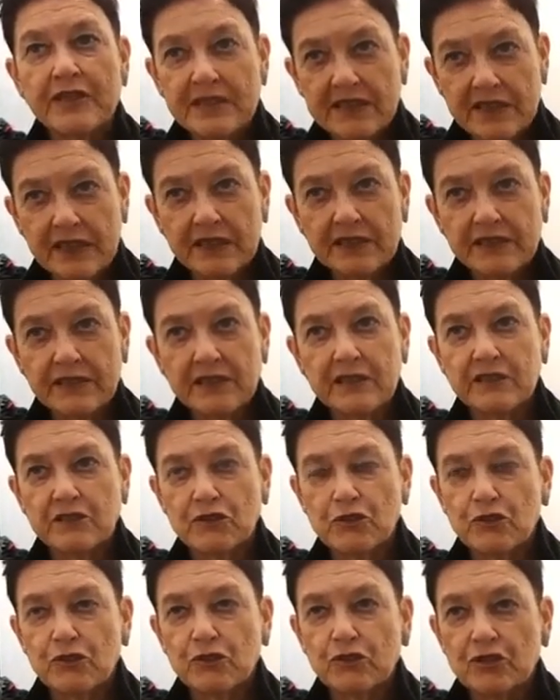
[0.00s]
the Italian
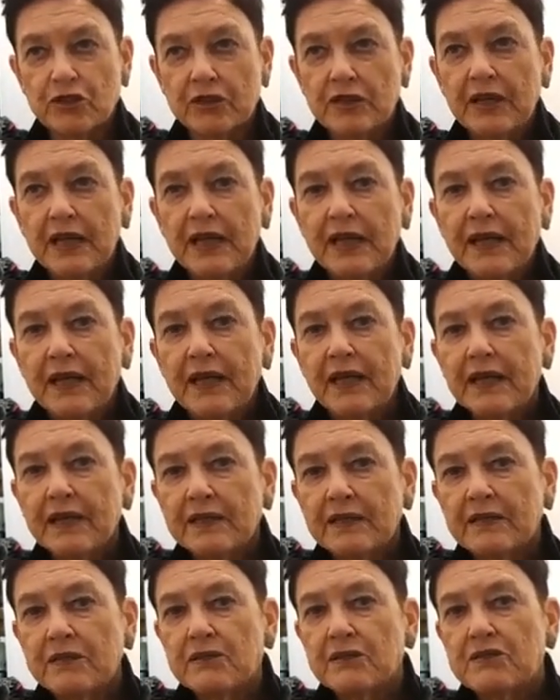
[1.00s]
Constitution.
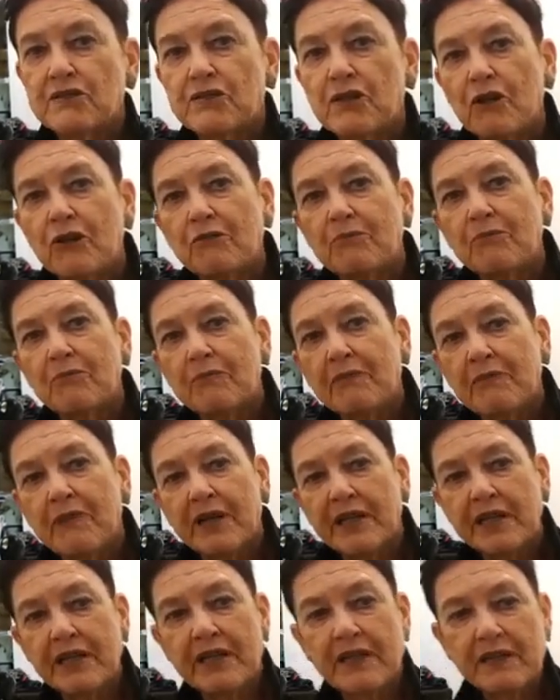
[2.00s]
And so
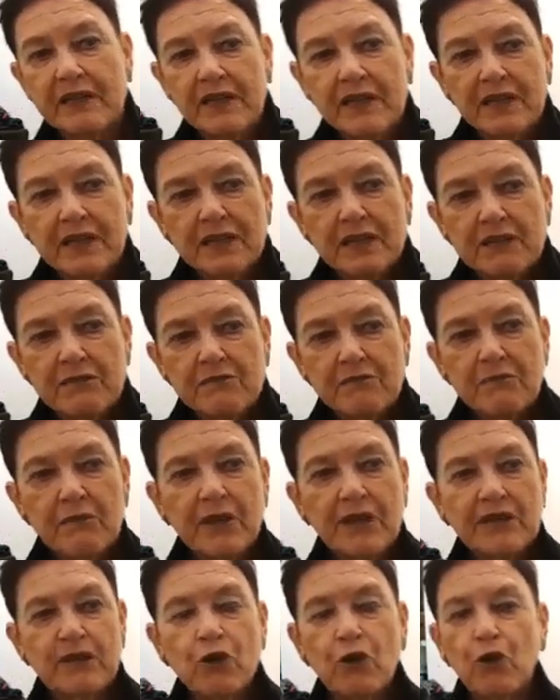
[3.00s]
my
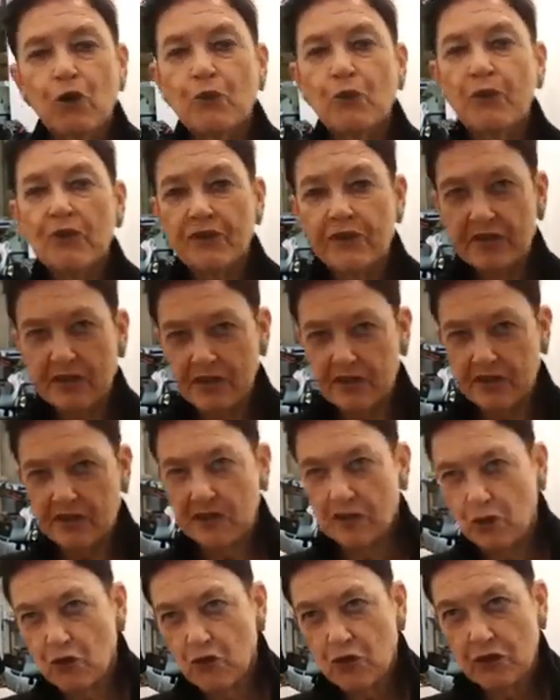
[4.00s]
goal with this
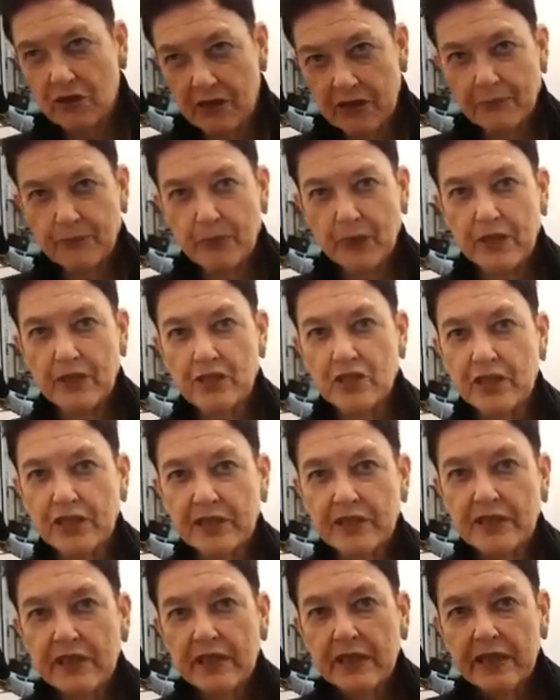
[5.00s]
social art
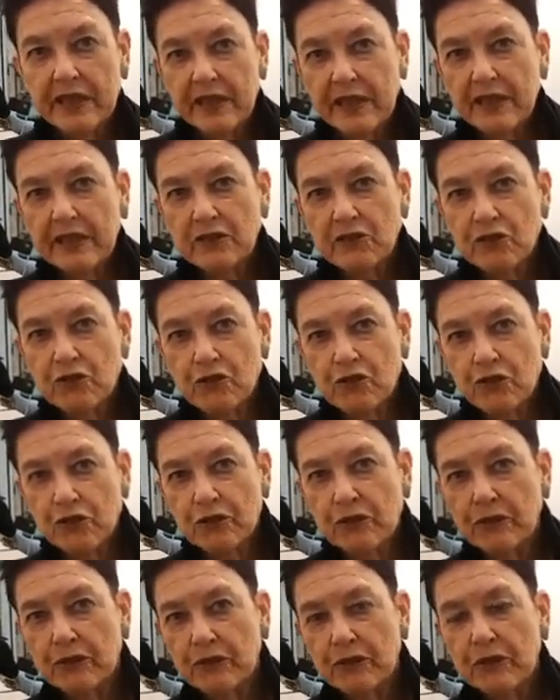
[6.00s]
project is
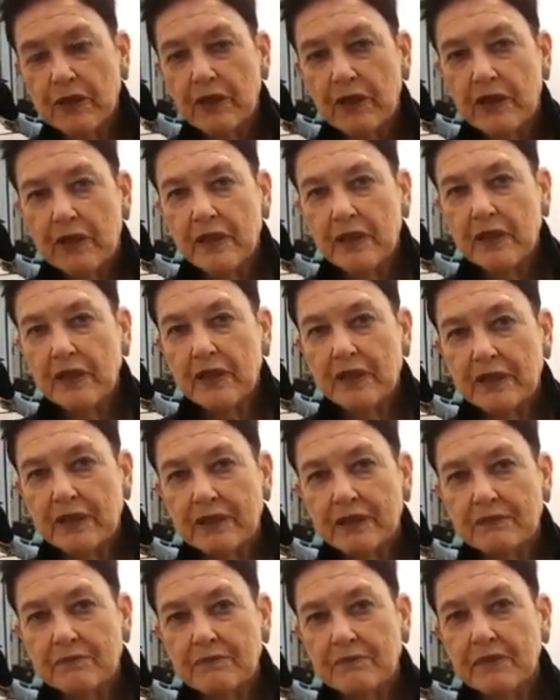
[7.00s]
to
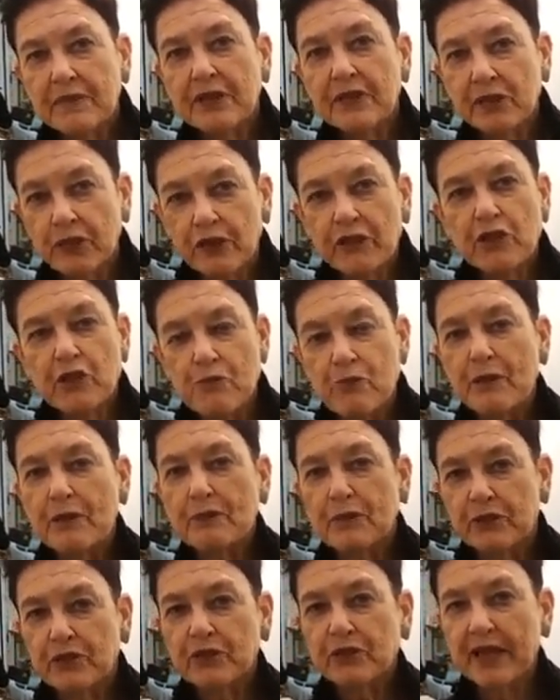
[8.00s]
encourage
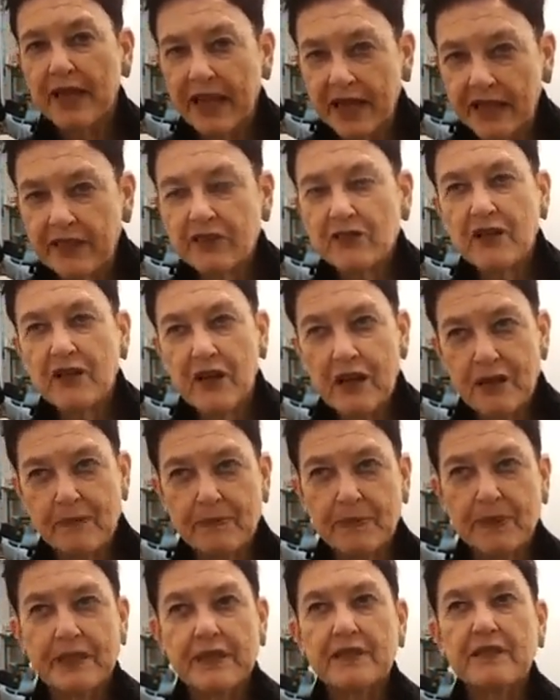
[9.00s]
people to hand
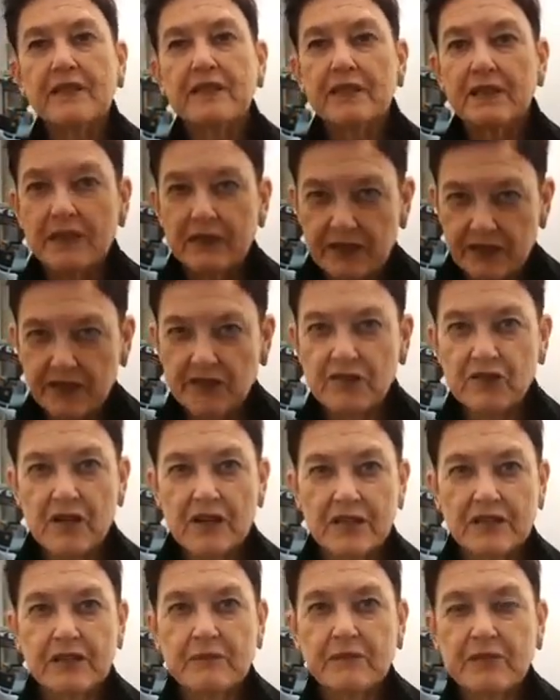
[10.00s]
copy these
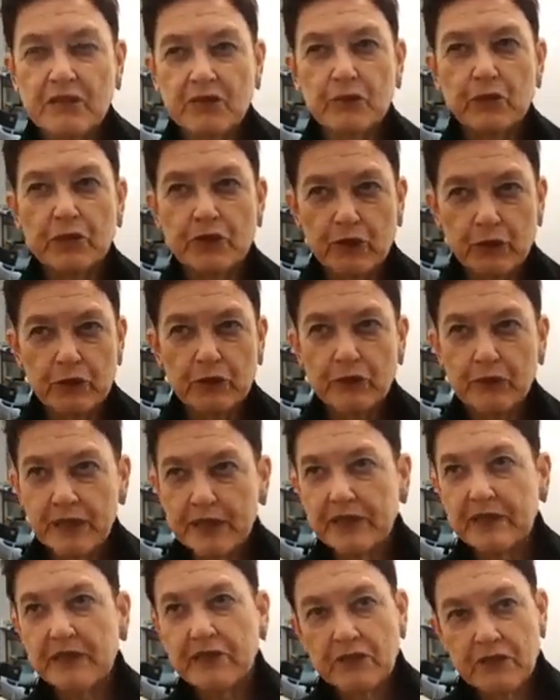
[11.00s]
documents which were
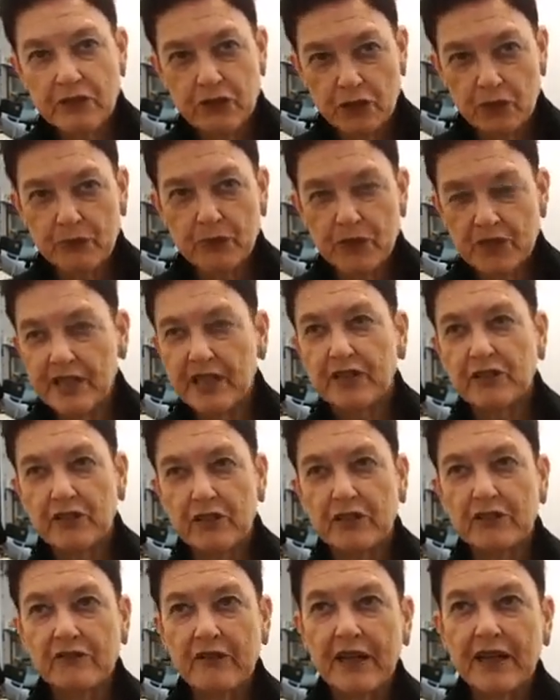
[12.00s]
written to protect
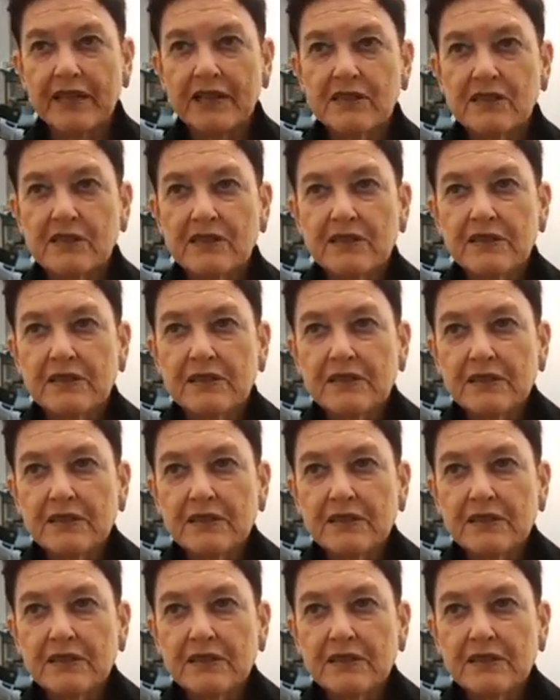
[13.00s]
our rights.